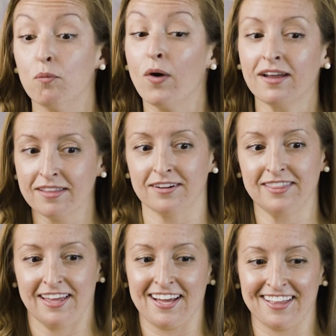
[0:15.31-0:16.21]
One other
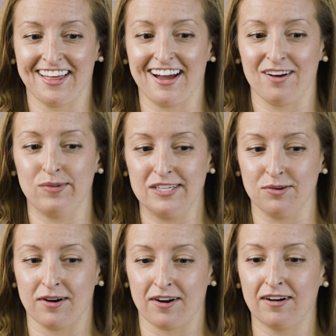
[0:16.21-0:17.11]
thing that we
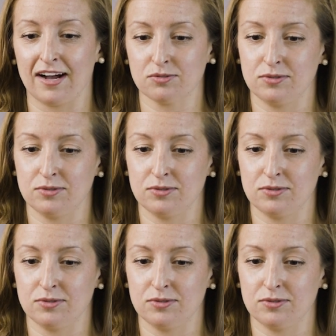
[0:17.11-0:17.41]
do in our class,